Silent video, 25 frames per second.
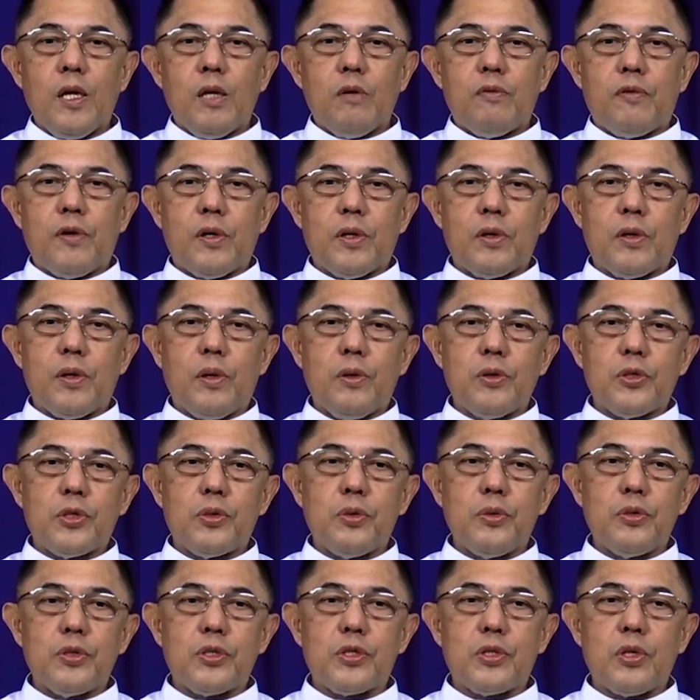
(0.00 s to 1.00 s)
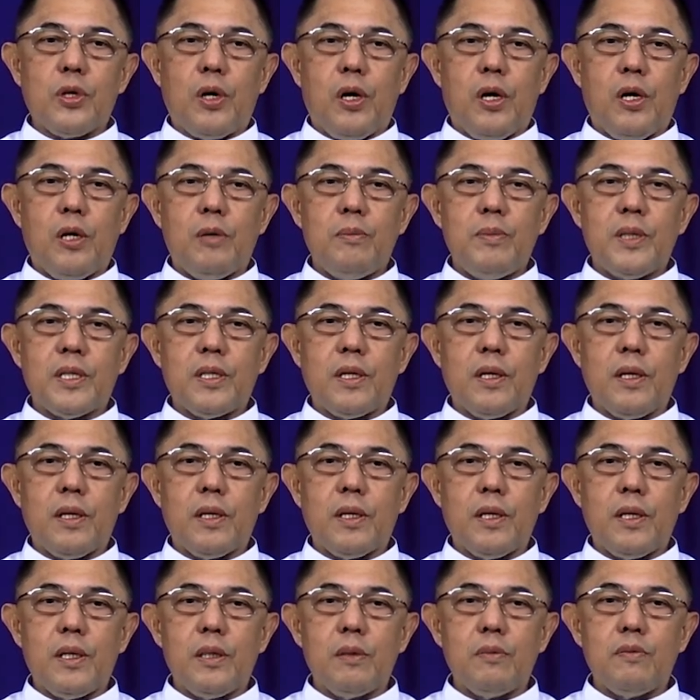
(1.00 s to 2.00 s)
For those who saw
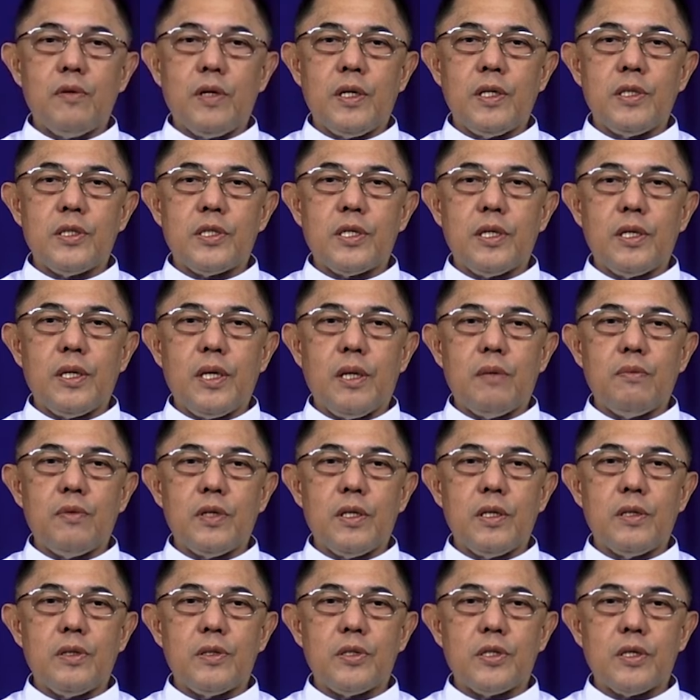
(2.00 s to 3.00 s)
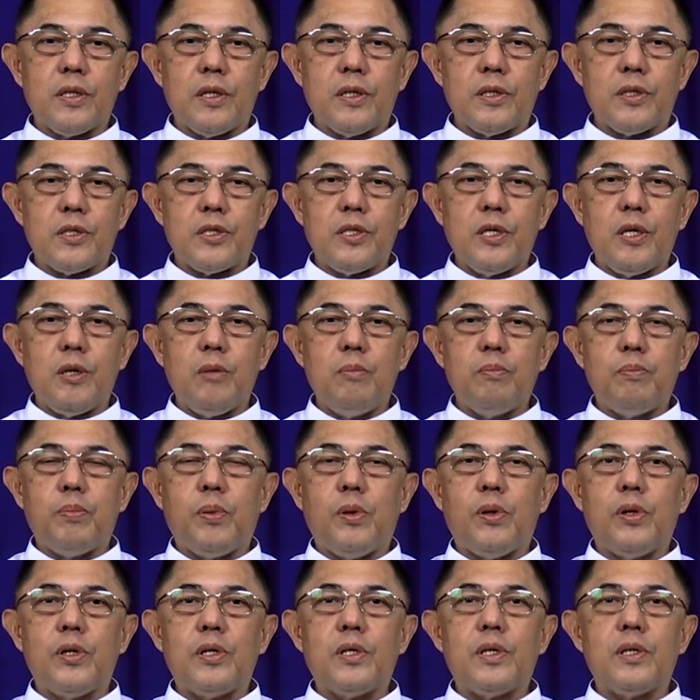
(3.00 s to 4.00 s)
material events and evidences, the
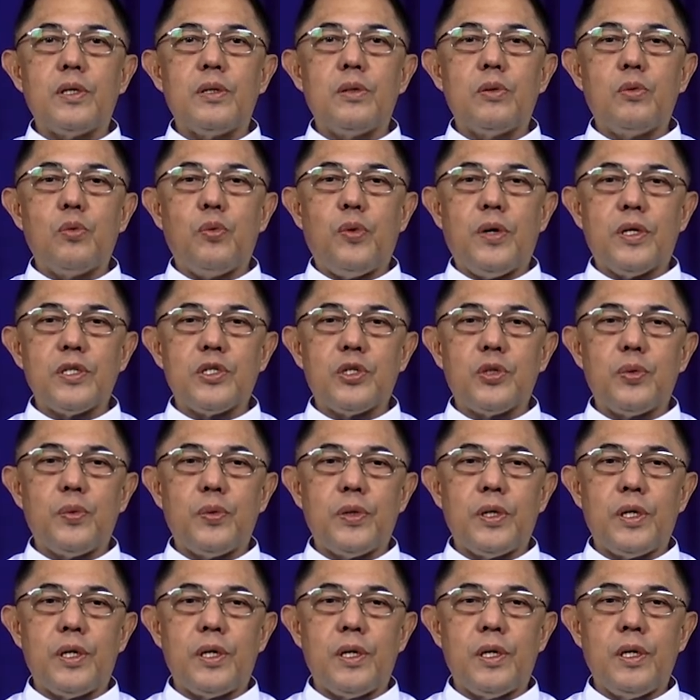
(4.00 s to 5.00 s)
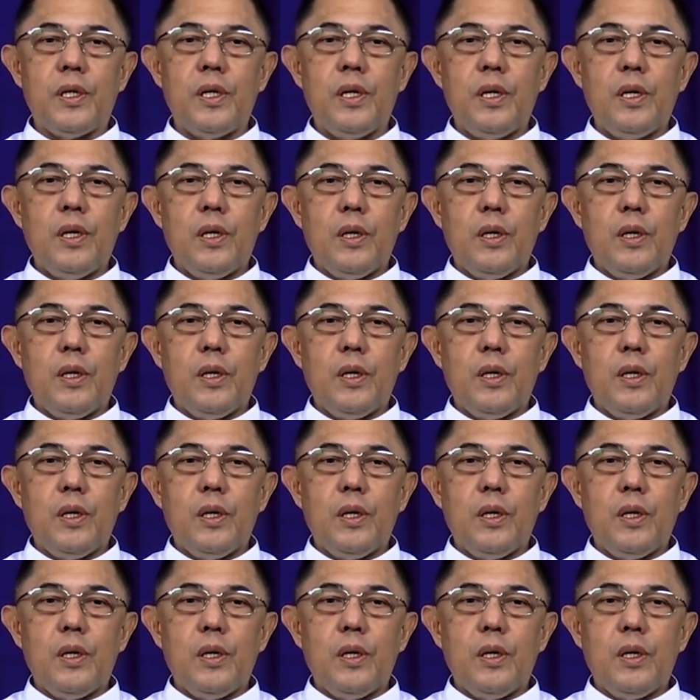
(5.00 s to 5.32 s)
important watchword